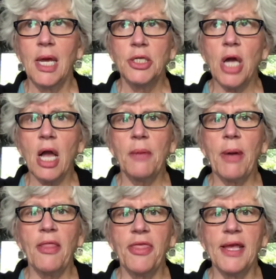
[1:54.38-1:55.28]
talk
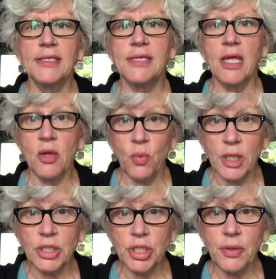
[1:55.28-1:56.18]
about things that you
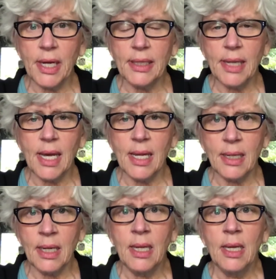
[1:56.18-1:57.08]
wish you had
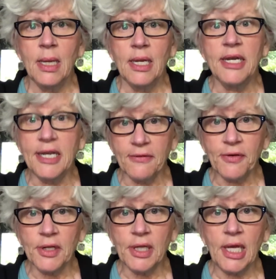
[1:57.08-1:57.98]
done
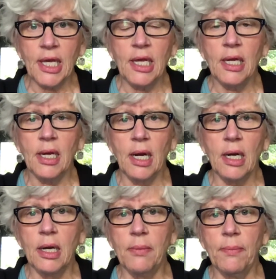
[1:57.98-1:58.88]
differently,
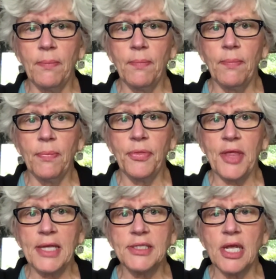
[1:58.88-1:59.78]

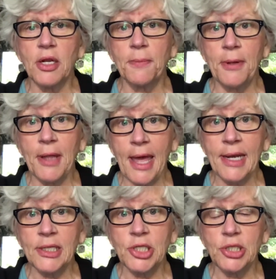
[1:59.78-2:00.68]
things that you're
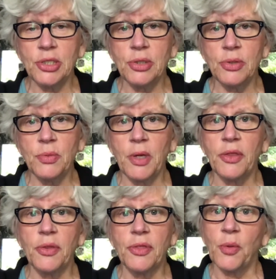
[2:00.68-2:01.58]
planning to do
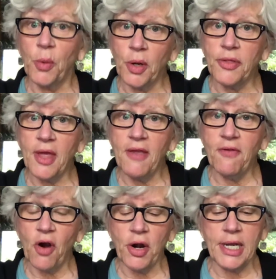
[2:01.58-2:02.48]
with the work that you've already